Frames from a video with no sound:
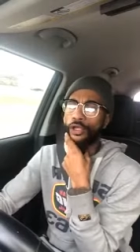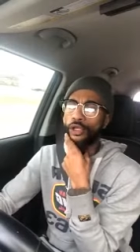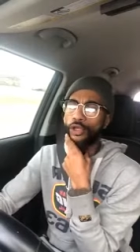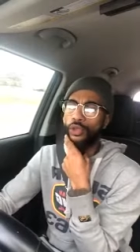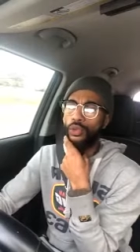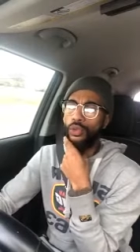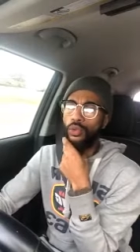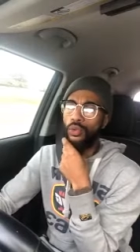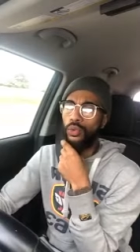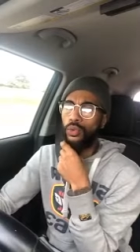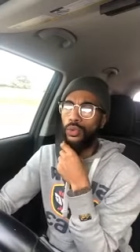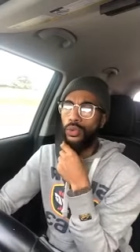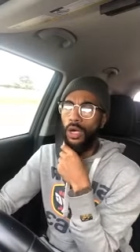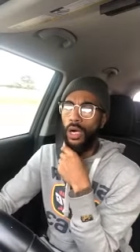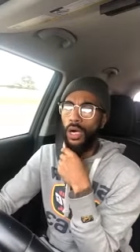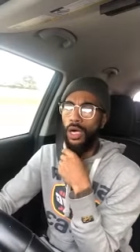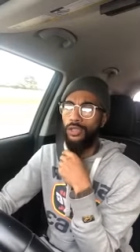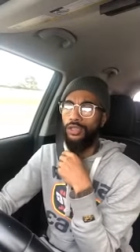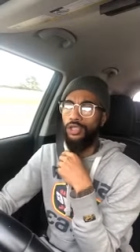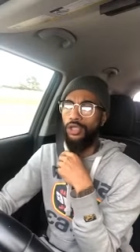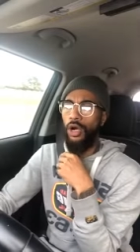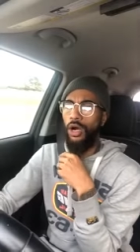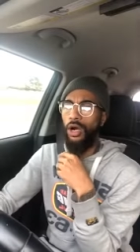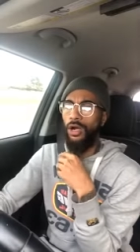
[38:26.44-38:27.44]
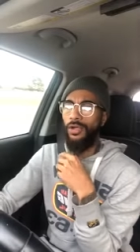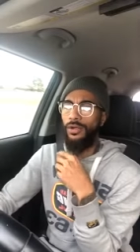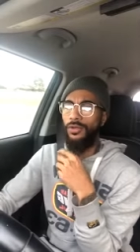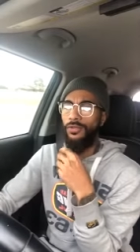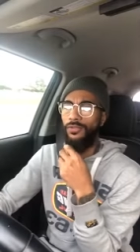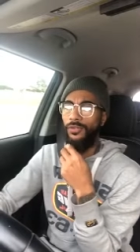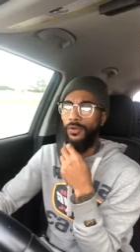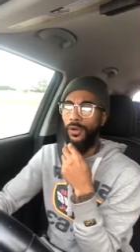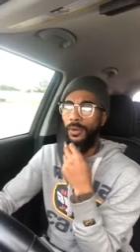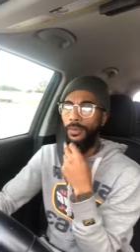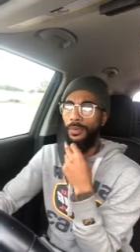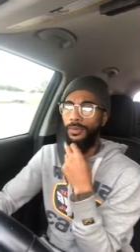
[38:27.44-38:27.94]
you uh, talking
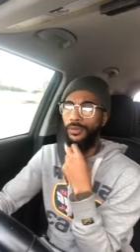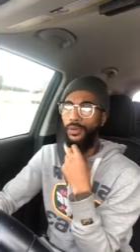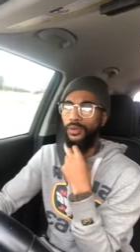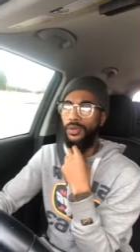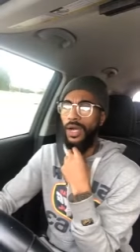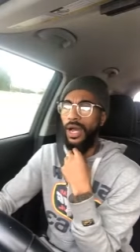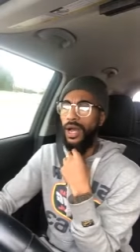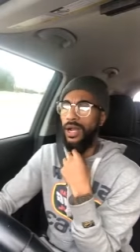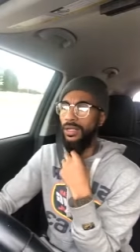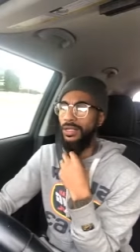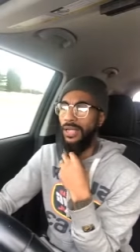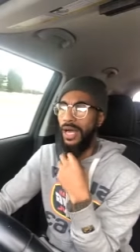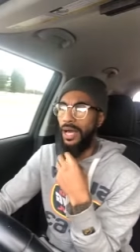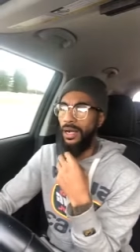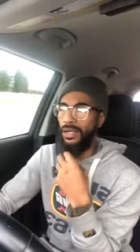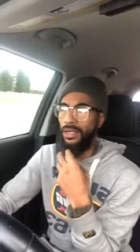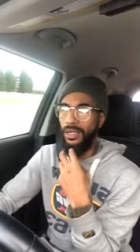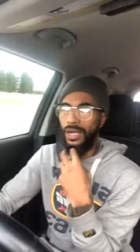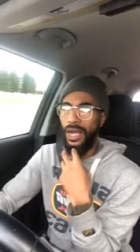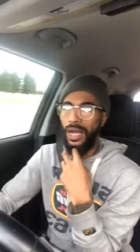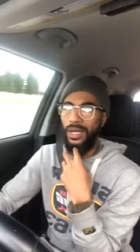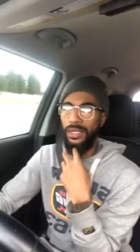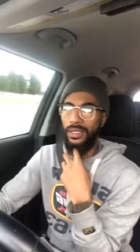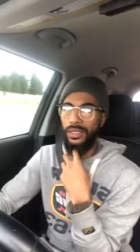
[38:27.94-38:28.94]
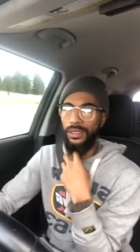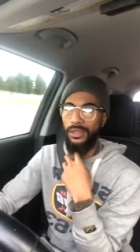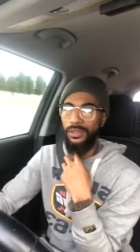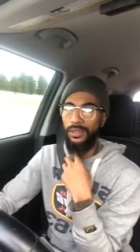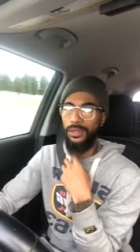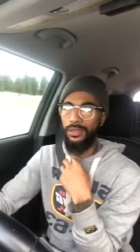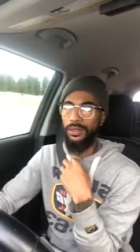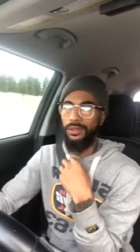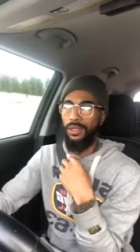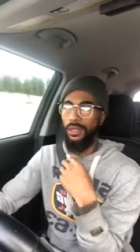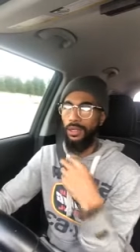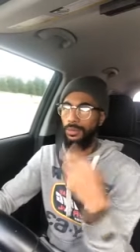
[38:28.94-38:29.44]
from, you got a lot of
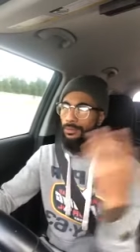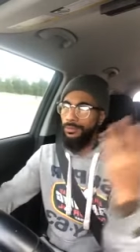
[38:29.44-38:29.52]
knowledge.